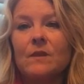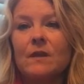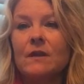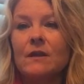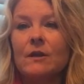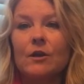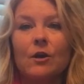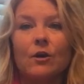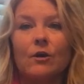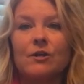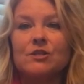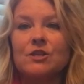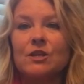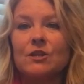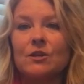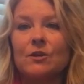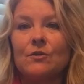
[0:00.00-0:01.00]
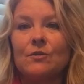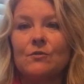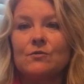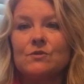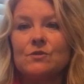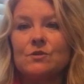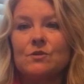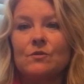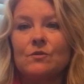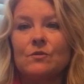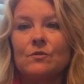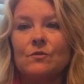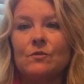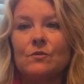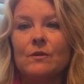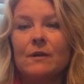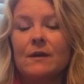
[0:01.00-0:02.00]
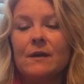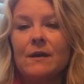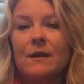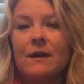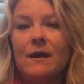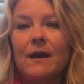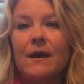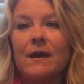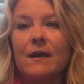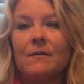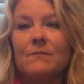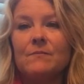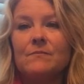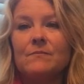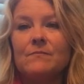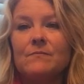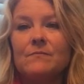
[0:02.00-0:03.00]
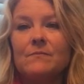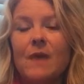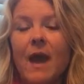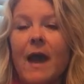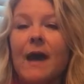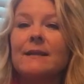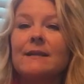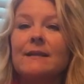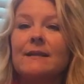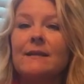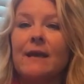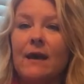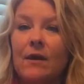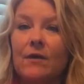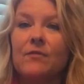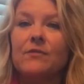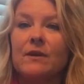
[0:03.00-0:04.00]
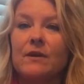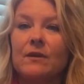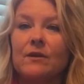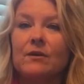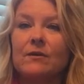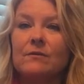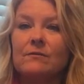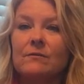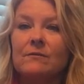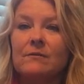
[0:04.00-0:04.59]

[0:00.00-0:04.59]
encouraging you to add in healthier